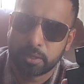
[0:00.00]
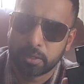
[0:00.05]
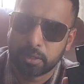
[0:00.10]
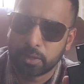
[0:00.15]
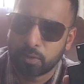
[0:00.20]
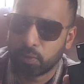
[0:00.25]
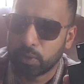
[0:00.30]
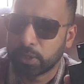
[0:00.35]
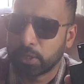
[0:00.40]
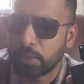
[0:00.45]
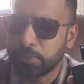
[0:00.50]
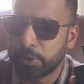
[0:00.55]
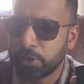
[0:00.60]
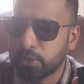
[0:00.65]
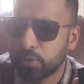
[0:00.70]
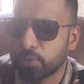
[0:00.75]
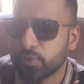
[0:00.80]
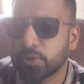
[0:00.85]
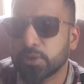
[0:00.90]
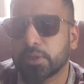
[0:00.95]
when
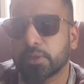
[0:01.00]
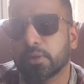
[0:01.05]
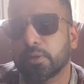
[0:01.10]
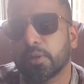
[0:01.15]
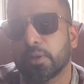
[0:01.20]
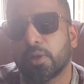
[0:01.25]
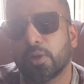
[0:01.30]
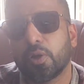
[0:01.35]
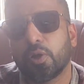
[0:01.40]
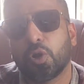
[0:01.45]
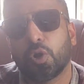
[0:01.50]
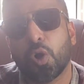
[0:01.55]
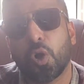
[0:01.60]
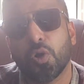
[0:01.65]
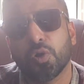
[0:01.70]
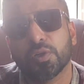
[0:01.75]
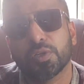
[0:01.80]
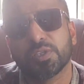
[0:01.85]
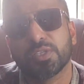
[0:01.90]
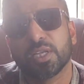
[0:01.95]
coming to the
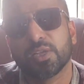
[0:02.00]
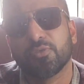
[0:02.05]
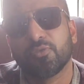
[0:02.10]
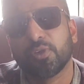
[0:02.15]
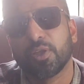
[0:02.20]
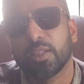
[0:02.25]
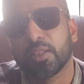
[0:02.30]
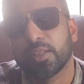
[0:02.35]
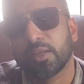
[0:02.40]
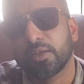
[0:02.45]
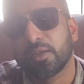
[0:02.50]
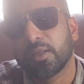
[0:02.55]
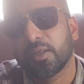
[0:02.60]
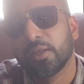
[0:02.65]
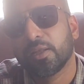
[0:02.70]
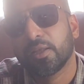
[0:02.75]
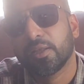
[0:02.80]
cons, I feel that